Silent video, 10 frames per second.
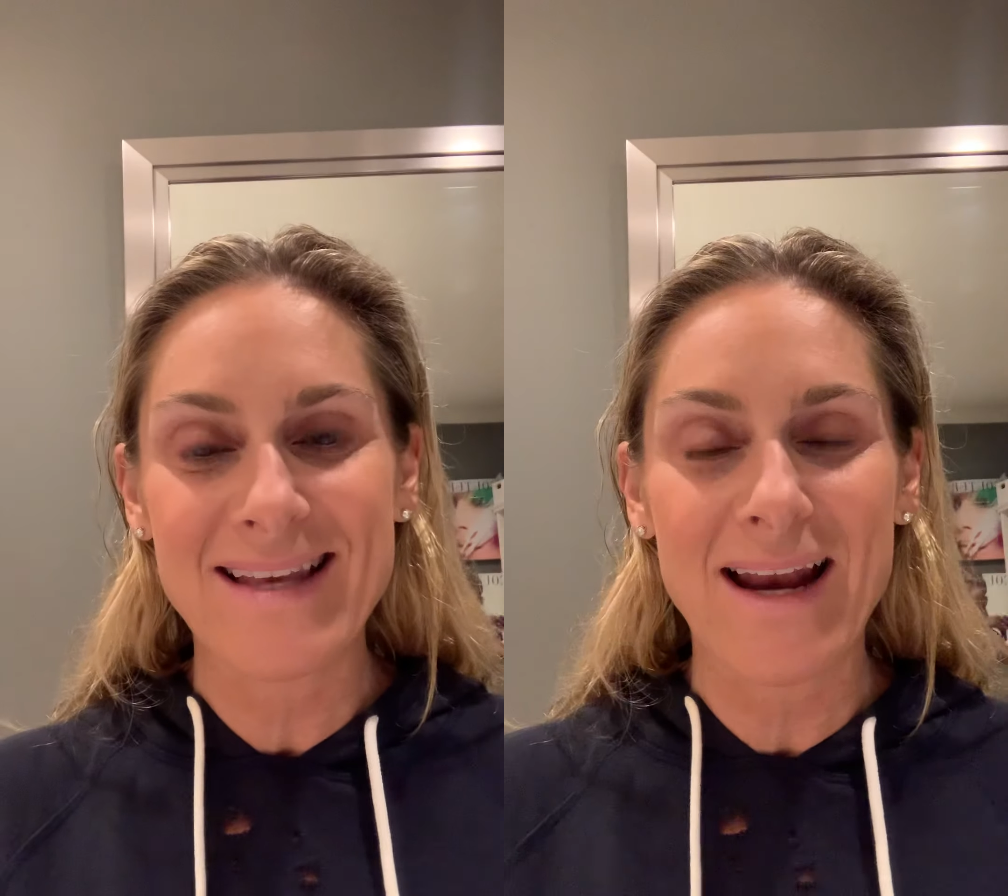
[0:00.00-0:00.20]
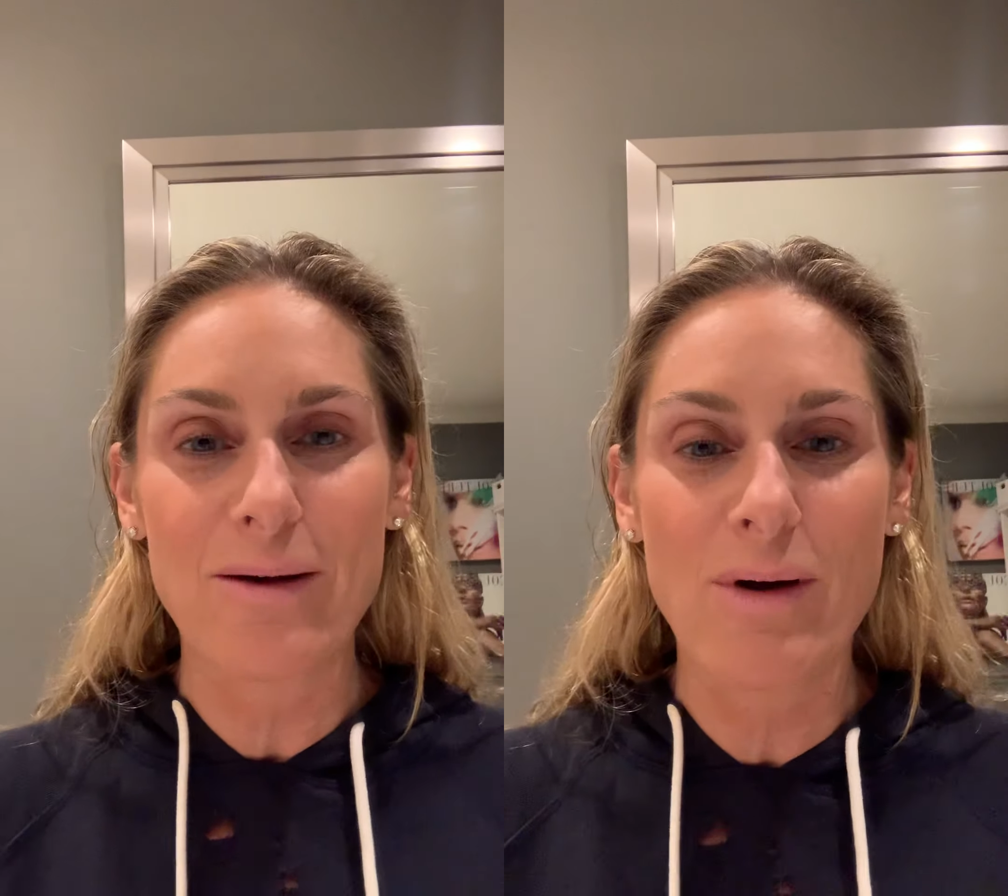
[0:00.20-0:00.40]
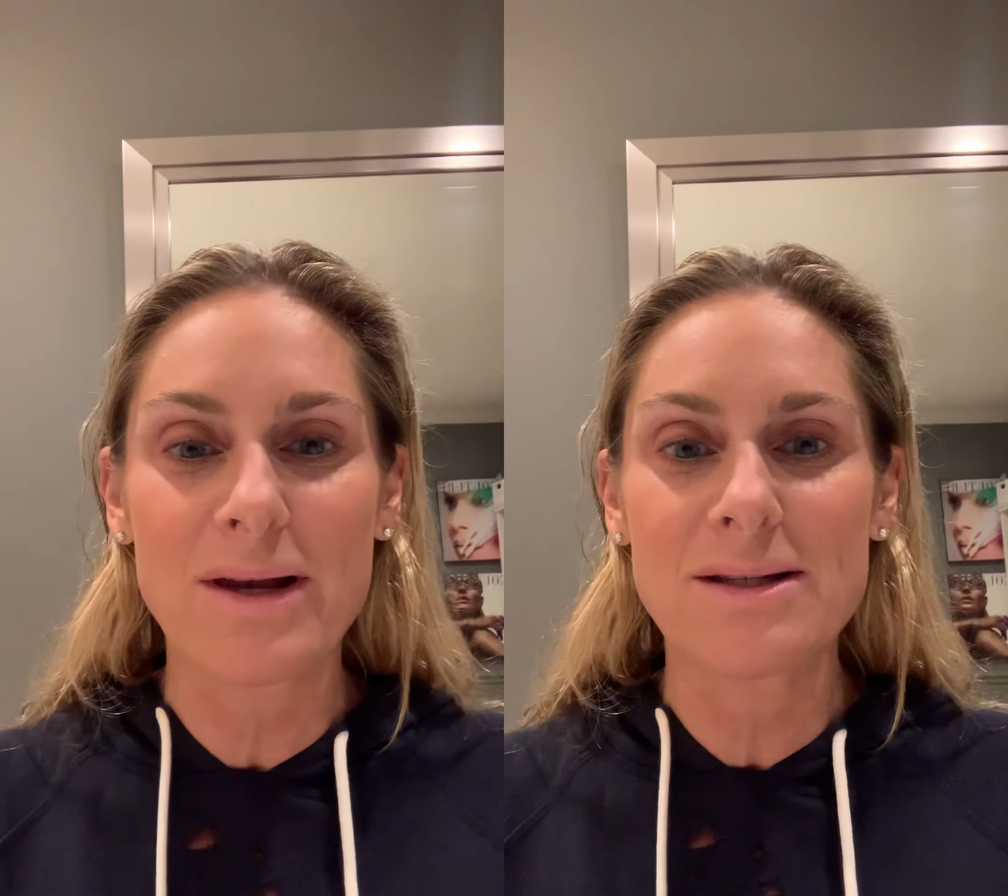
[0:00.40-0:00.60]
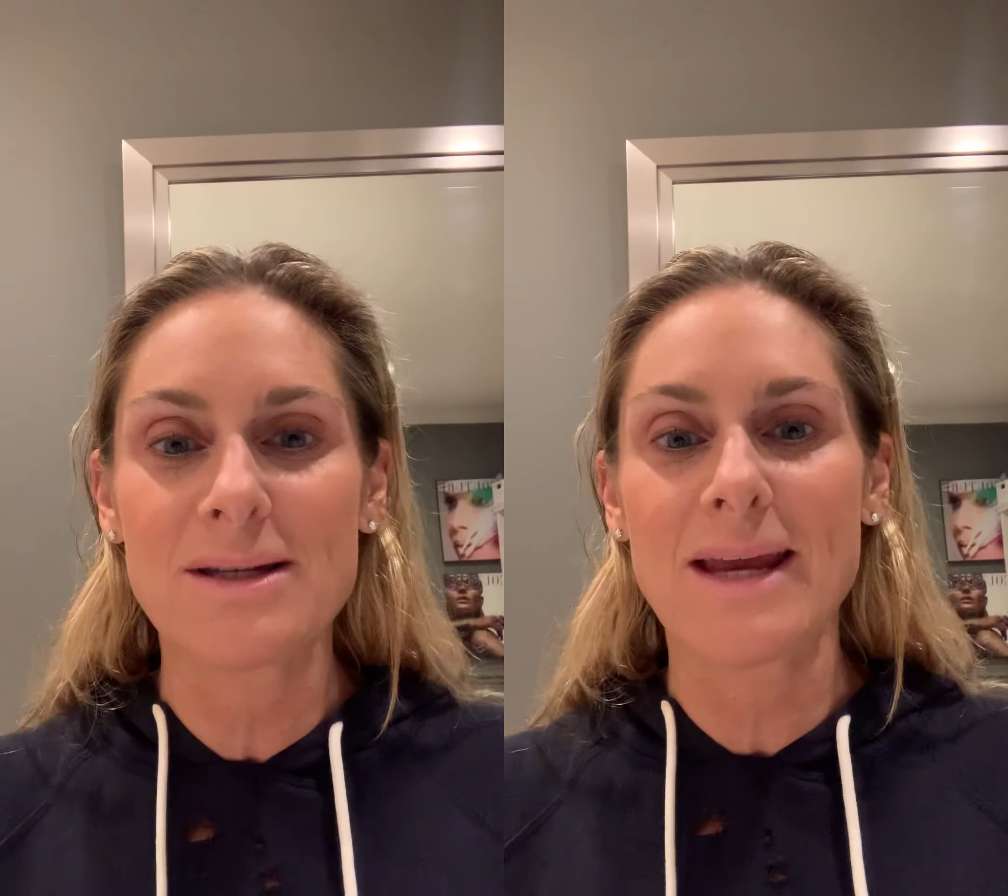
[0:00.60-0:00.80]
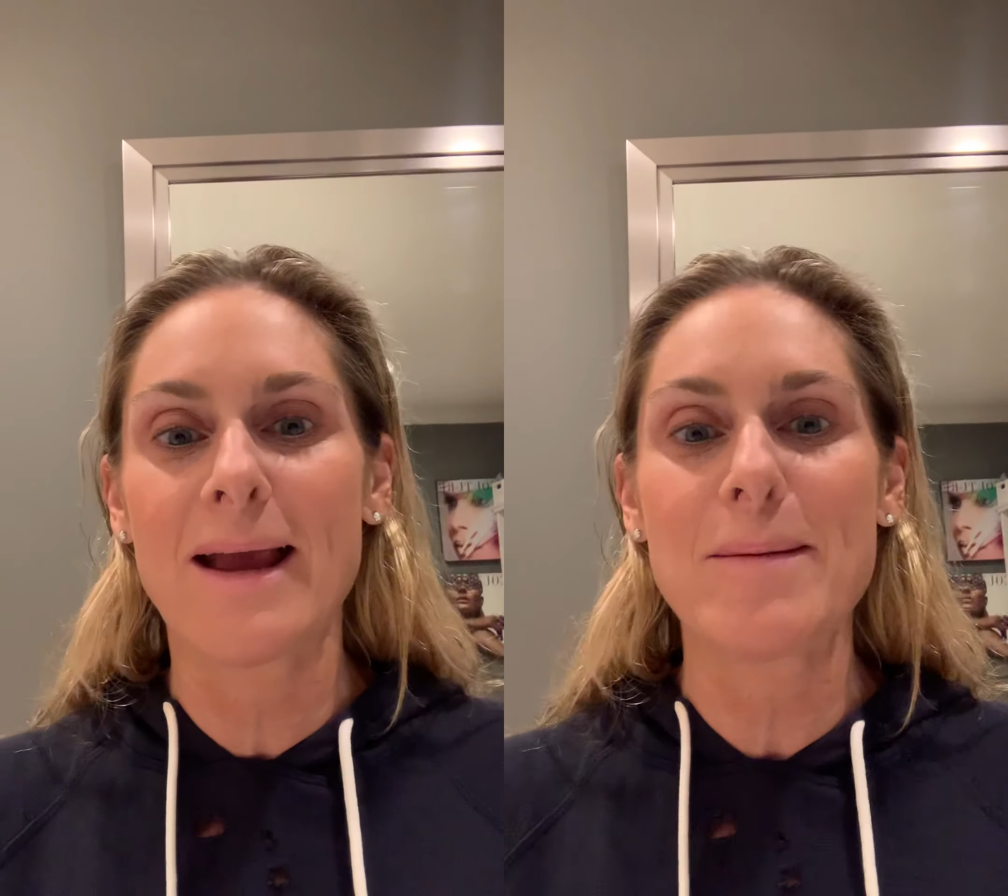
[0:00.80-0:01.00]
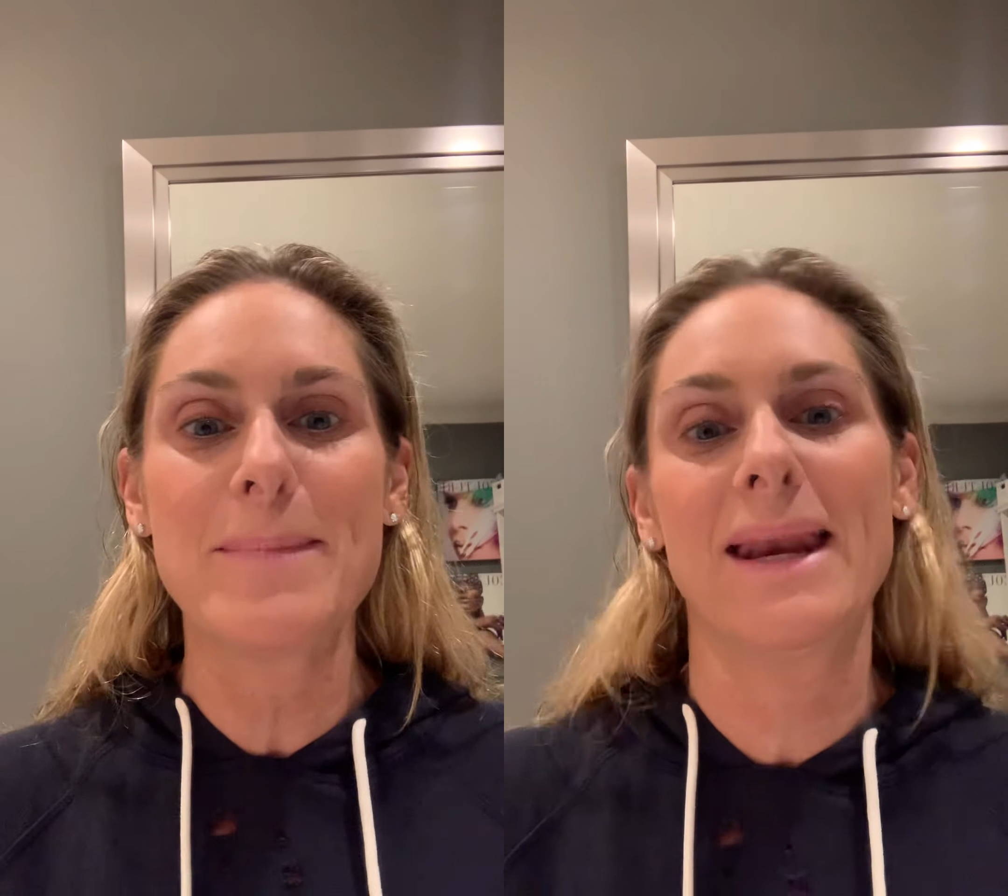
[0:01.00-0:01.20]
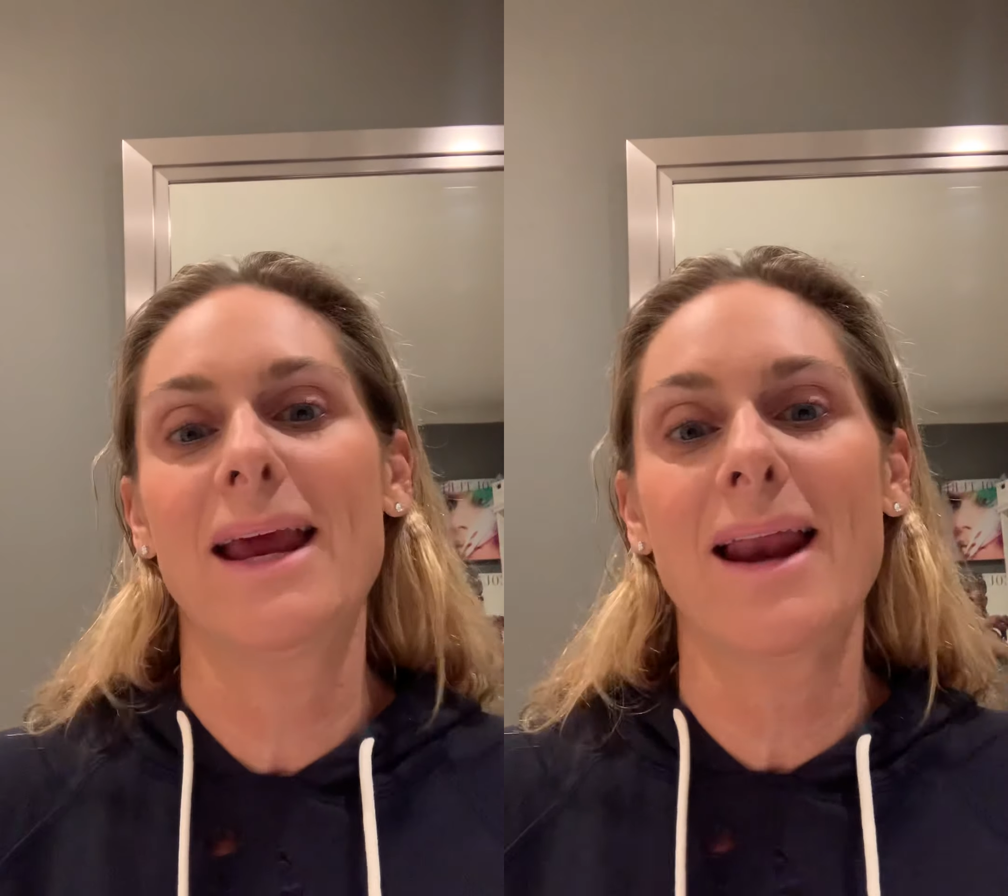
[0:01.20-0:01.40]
and I wanted to take a minute.